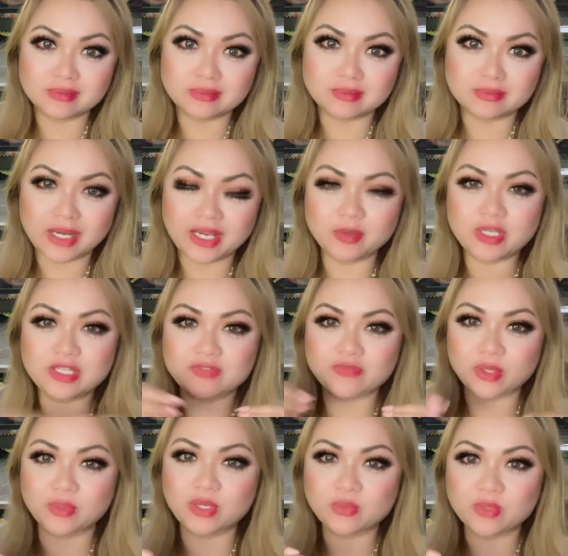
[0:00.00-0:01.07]
right? It's
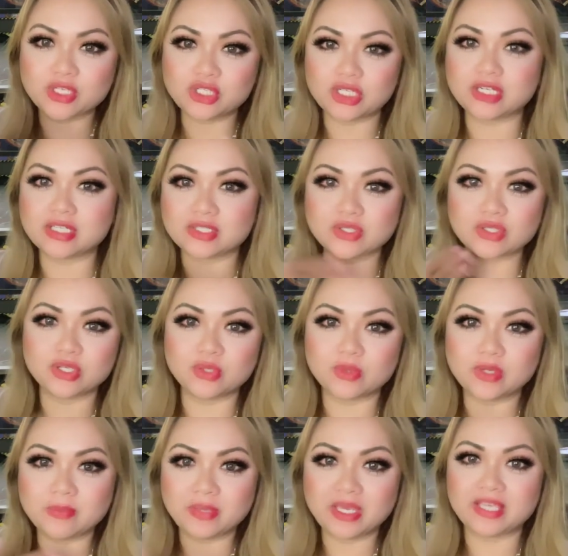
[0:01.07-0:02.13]
very rigid. It's
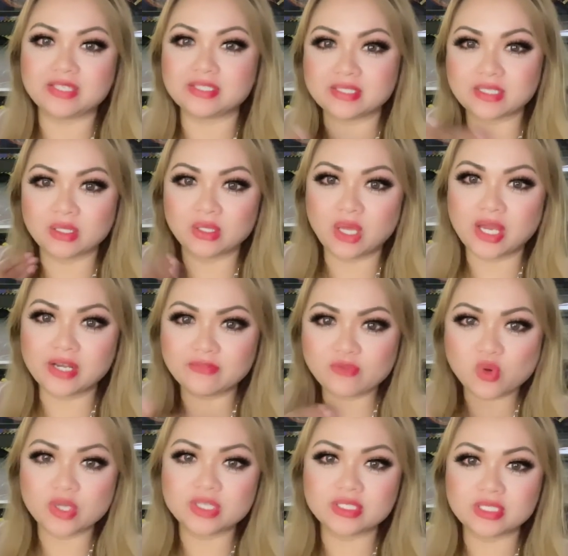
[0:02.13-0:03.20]
theory-based. It's a lot of
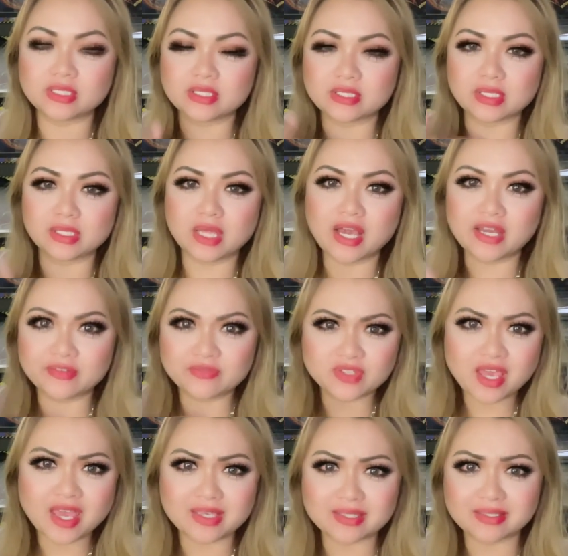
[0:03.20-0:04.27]
quizzes. It's a lot of
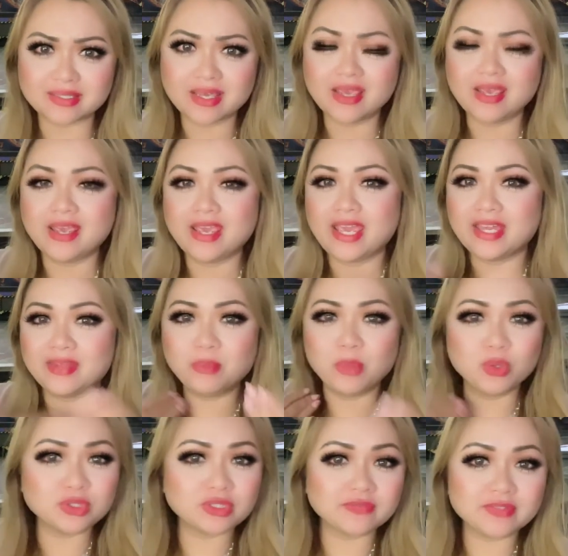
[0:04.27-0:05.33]
tests. And
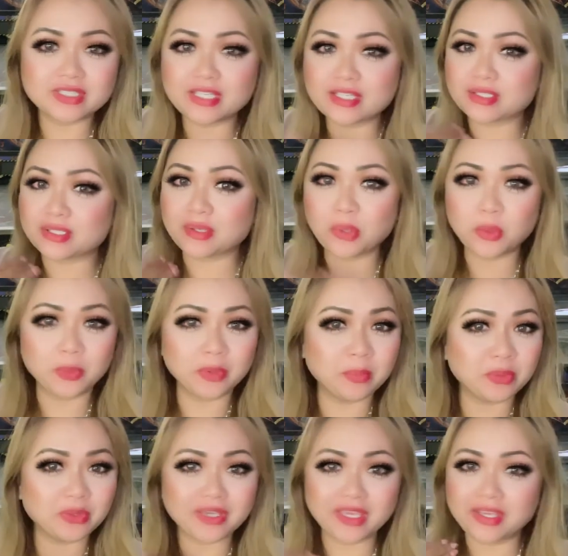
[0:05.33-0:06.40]
most of the tests are open
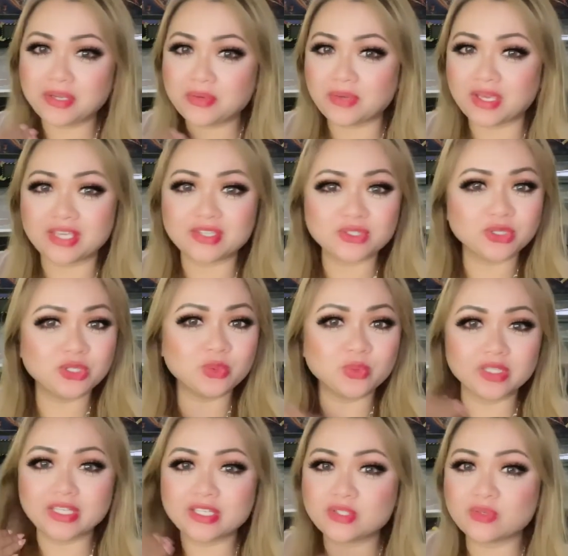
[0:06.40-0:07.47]
book anyway, so you
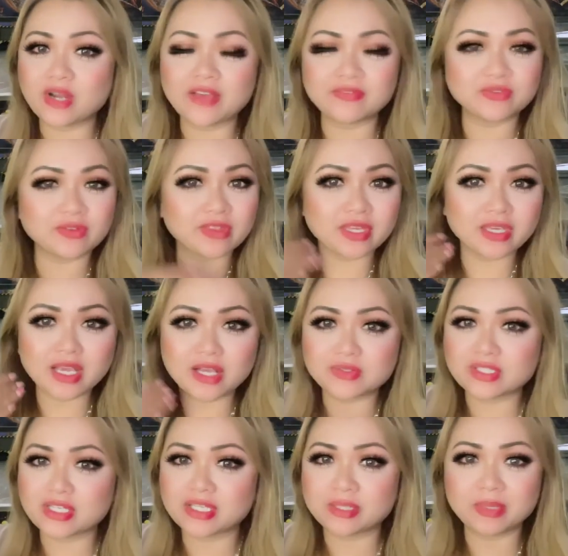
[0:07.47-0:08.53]
really don't have to think
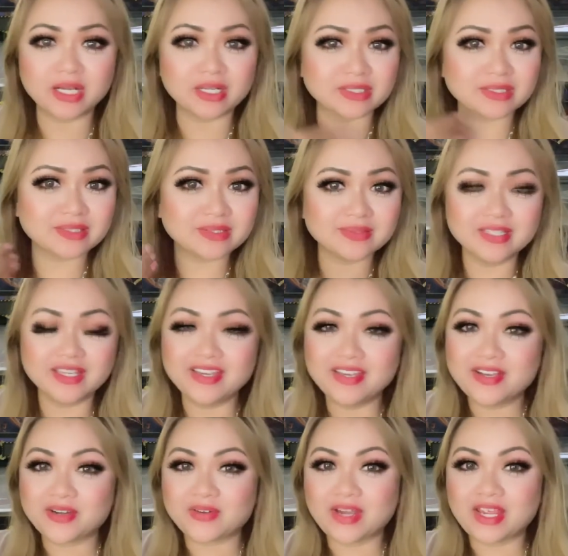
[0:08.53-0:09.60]
outside the box,
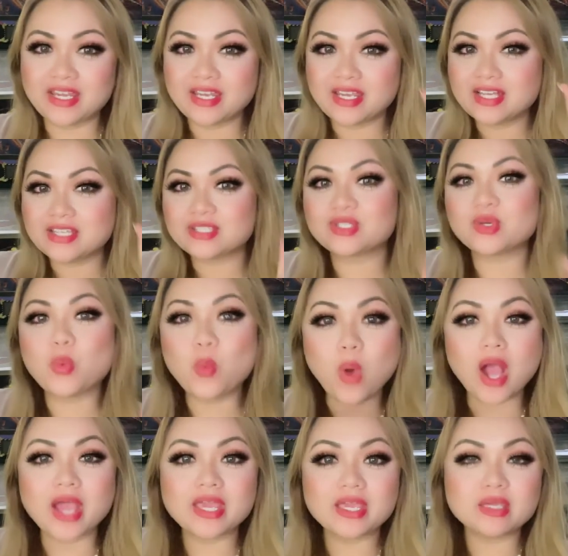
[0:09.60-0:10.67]
right? So
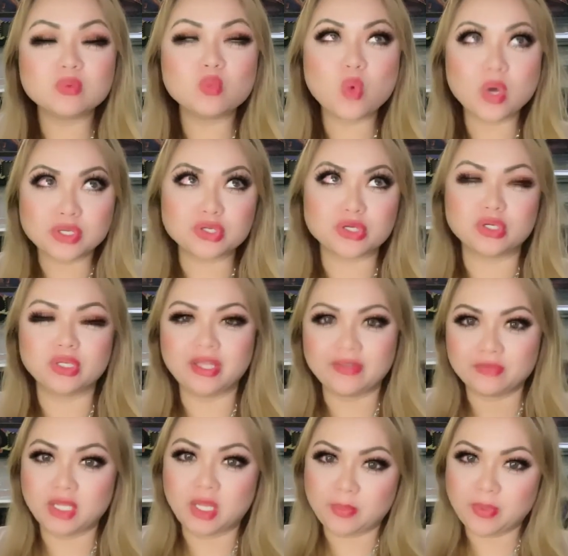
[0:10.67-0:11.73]
why wonder
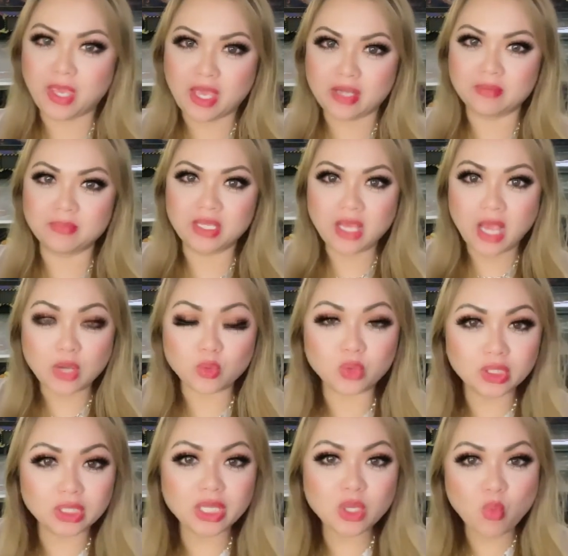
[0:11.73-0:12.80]
Level Up Academy? I
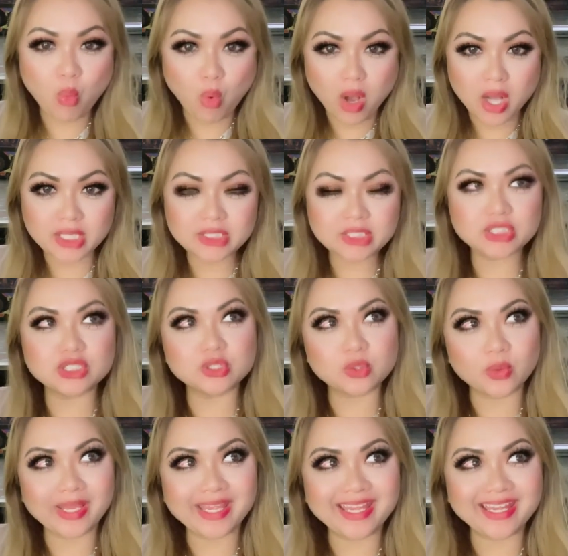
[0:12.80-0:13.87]
really want to
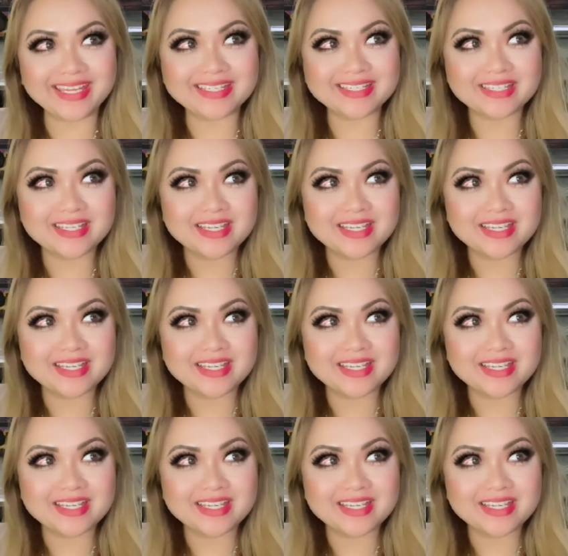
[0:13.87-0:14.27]
create